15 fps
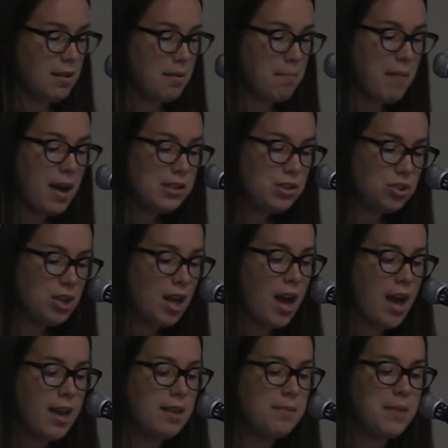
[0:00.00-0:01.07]
Much
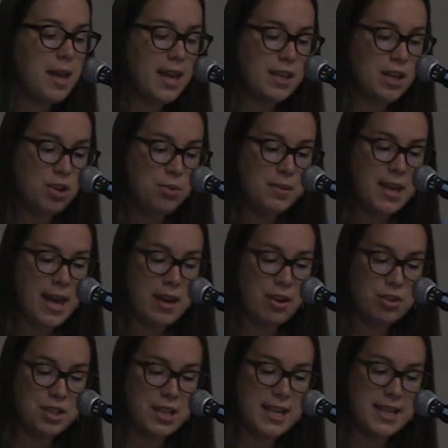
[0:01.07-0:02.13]
time and human
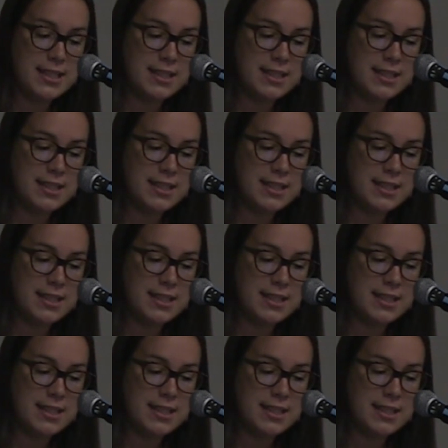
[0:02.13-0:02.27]
energy